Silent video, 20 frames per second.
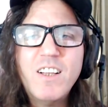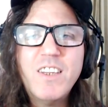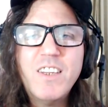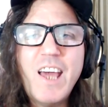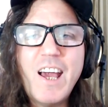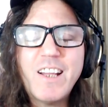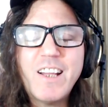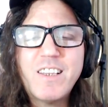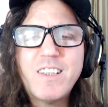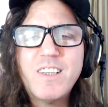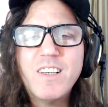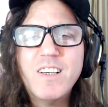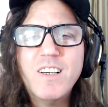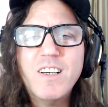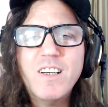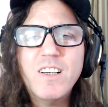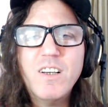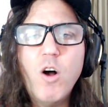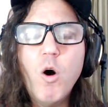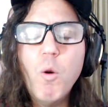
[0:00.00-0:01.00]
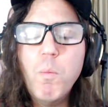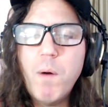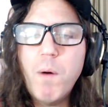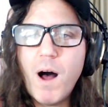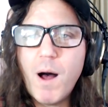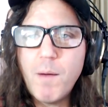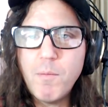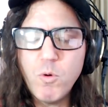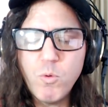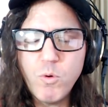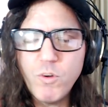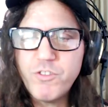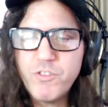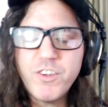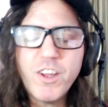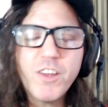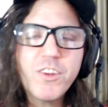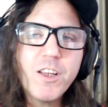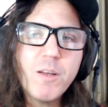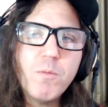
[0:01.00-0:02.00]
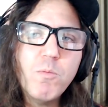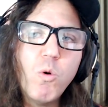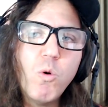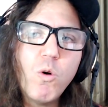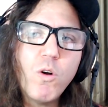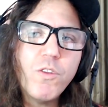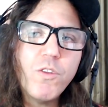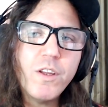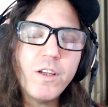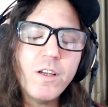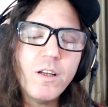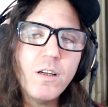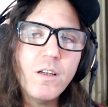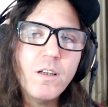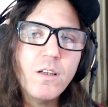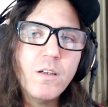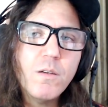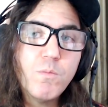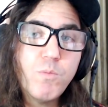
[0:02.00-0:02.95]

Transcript: that uh, Obama was nothing more than a